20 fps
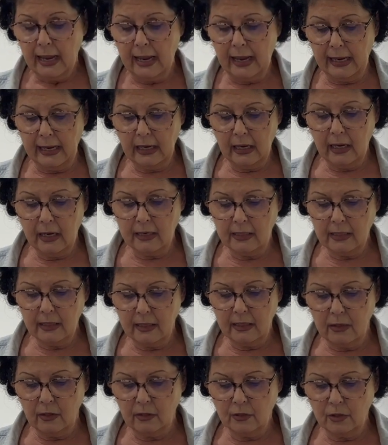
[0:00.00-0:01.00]
And
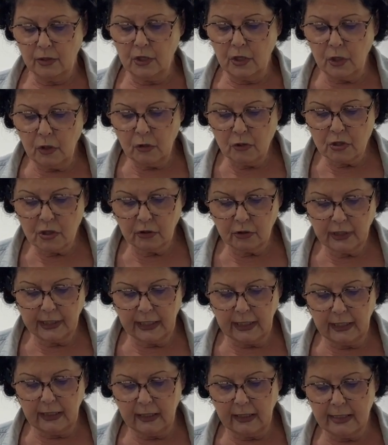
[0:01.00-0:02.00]

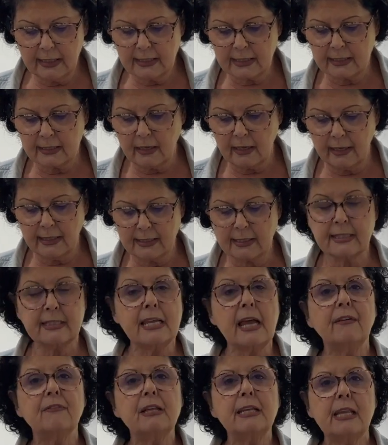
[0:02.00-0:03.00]
usually it's
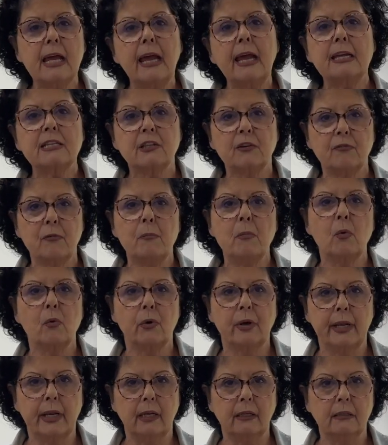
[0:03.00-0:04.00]
7 days of
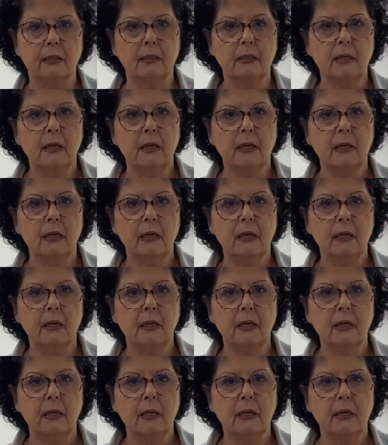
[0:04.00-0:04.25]
mourning.